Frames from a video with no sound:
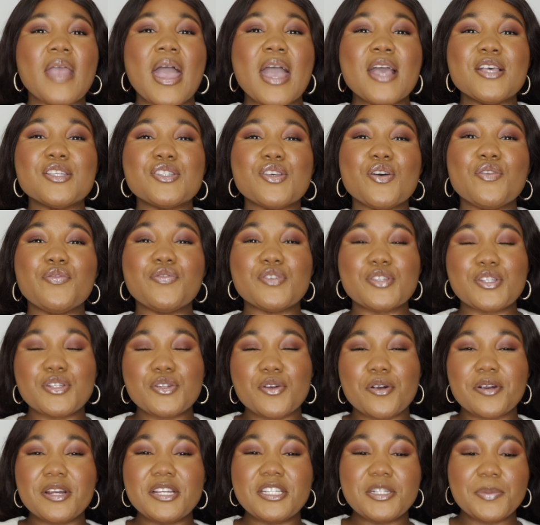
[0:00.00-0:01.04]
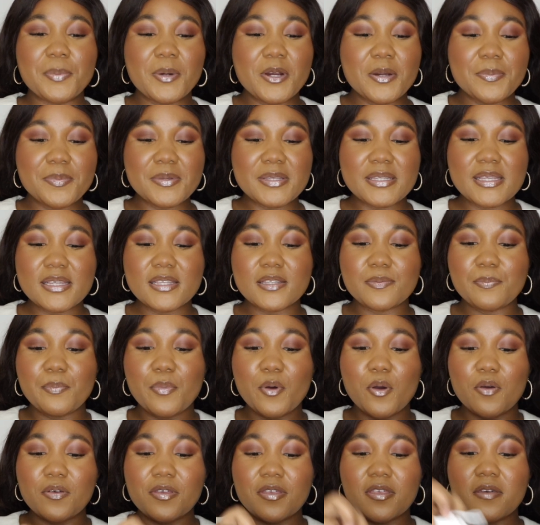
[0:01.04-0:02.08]
So for storage purposes,
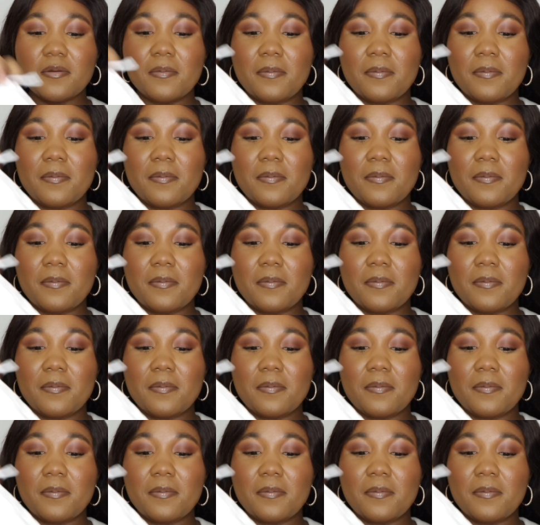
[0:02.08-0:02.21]
both the